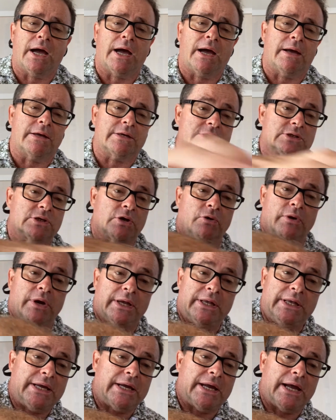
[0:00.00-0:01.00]
So
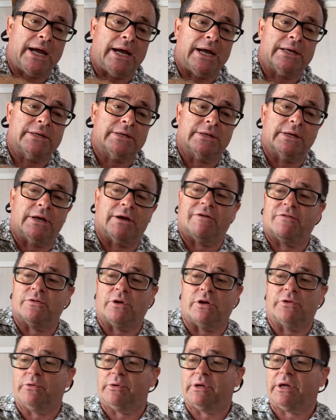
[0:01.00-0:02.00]
any card, now I'll
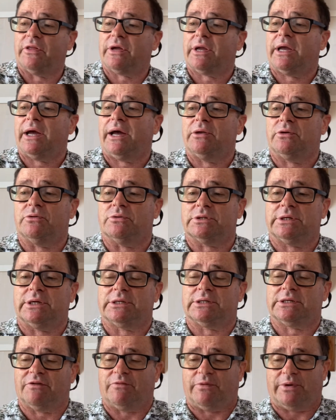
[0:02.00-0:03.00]
do another card. Let's
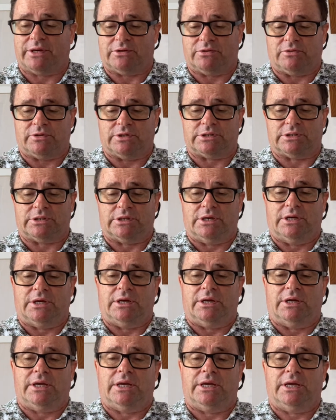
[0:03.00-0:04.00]
see if we can do this
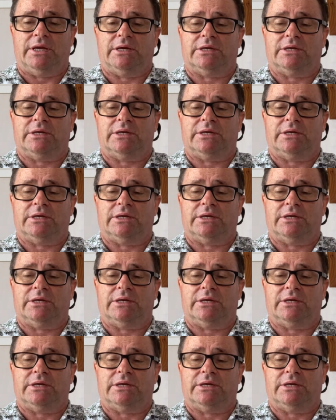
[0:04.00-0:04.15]
here.